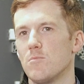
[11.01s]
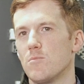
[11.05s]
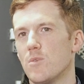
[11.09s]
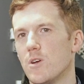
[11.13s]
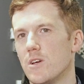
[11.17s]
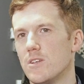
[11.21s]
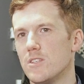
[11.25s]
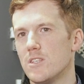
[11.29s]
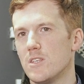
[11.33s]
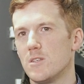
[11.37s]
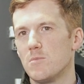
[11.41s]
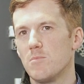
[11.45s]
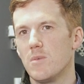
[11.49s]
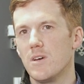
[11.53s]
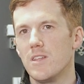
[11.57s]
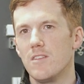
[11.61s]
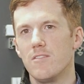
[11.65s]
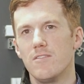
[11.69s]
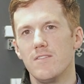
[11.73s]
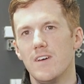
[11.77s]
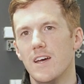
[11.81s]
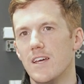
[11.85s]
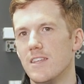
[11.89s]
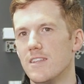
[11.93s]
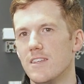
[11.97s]
process by the
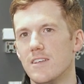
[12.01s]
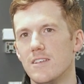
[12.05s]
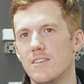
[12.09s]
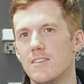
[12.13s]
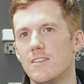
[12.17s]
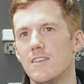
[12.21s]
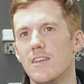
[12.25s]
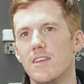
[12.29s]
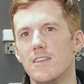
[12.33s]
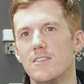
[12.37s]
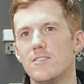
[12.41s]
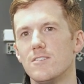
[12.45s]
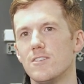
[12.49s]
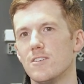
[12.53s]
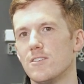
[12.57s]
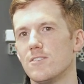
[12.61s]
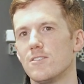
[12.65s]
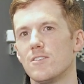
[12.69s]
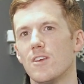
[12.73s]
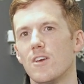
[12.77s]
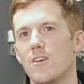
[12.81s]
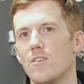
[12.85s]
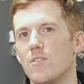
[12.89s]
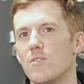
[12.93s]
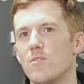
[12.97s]
fact that it's just
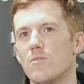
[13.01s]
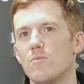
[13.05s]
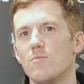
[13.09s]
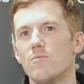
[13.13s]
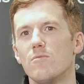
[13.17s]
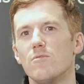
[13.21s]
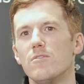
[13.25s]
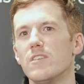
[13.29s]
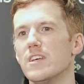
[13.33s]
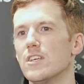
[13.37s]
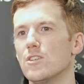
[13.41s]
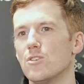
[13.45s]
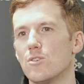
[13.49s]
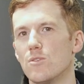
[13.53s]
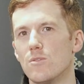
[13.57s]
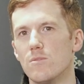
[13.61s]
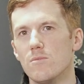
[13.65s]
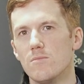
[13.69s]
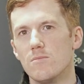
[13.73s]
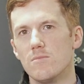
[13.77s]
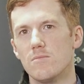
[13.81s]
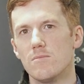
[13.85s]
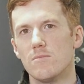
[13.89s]
so visual.